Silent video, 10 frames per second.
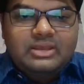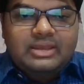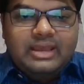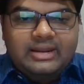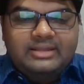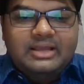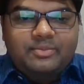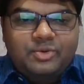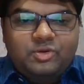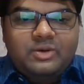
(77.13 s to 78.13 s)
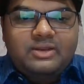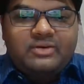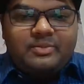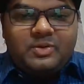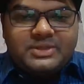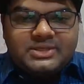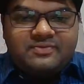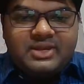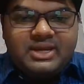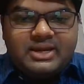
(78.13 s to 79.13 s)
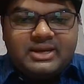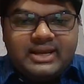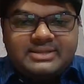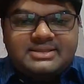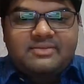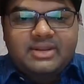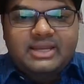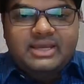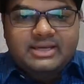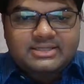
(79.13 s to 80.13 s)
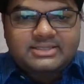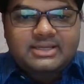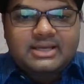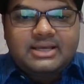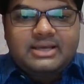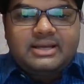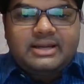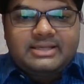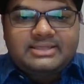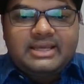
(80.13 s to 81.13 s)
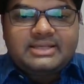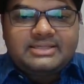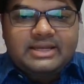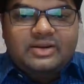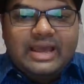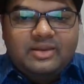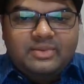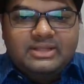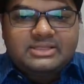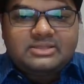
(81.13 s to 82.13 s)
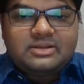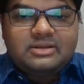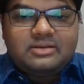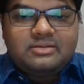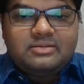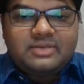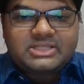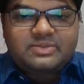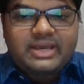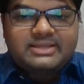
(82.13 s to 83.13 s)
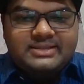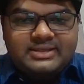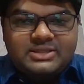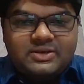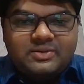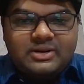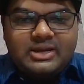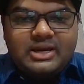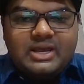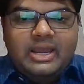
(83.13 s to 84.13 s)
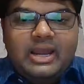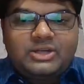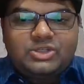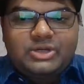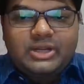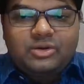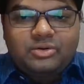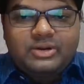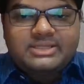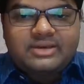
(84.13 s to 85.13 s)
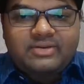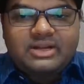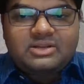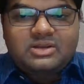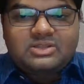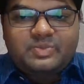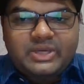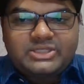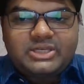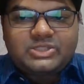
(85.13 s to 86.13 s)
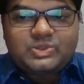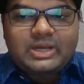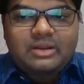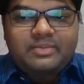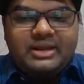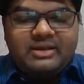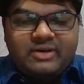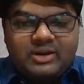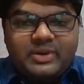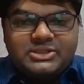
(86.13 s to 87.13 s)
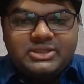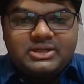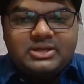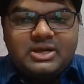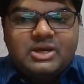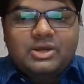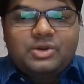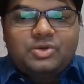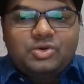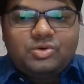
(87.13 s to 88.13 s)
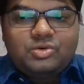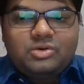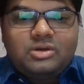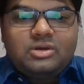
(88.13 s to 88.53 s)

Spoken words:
Getting the approval from USFDA takes several years. Testing is done on animals, must be extensive, and should include several species to help in evaluation to